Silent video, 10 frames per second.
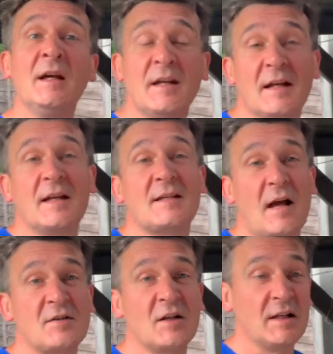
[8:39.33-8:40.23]
It is
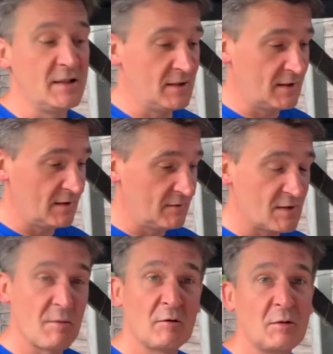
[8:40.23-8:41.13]
actually the
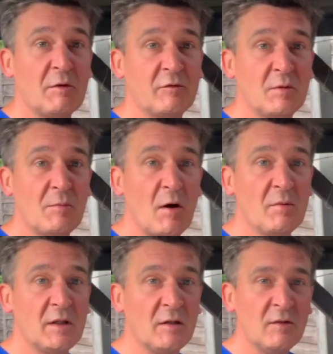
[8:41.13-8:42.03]
smoke coming from the
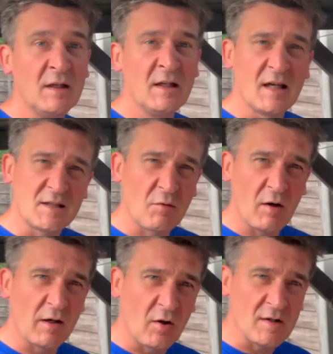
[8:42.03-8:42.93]
barbecue. It's
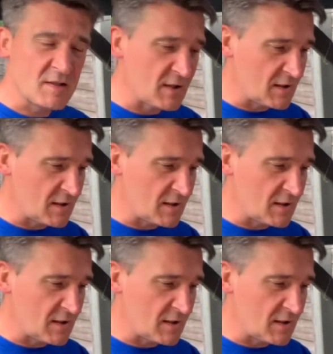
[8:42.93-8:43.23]
quite a nice